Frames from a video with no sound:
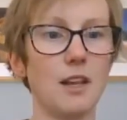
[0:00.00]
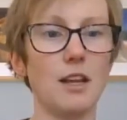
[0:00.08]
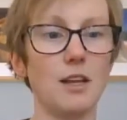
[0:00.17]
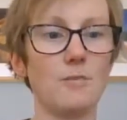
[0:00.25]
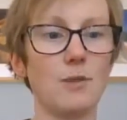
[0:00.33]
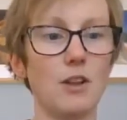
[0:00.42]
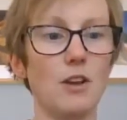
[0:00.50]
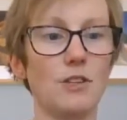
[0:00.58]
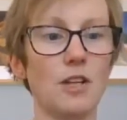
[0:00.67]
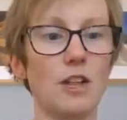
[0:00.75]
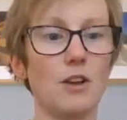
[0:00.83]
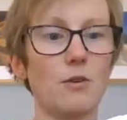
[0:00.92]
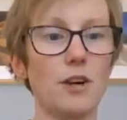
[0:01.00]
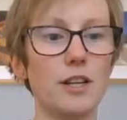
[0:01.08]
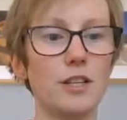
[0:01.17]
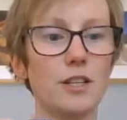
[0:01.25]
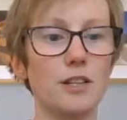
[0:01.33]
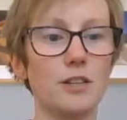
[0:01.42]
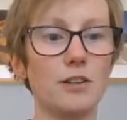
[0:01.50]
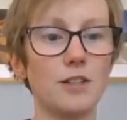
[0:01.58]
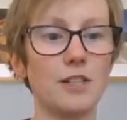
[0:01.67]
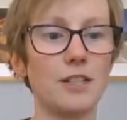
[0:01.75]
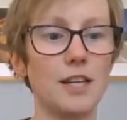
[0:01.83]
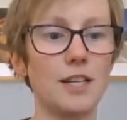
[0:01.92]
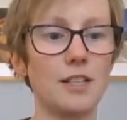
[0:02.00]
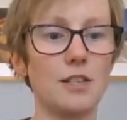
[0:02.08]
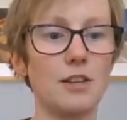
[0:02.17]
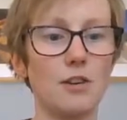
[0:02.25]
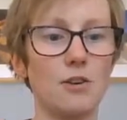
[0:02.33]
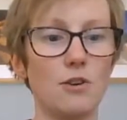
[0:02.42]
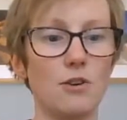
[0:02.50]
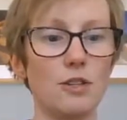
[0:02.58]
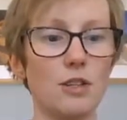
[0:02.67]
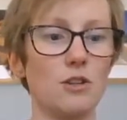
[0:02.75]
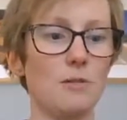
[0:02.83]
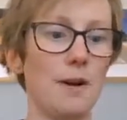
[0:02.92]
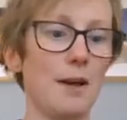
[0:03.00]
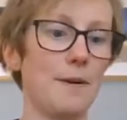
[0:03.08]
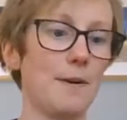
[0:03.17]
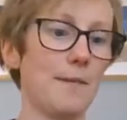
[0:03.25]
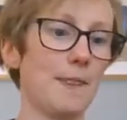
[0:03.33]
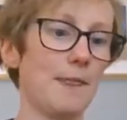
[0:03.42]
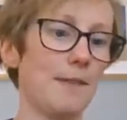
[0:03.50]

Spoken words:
You need to put lots of glue on it so it sticks to your tissue paper.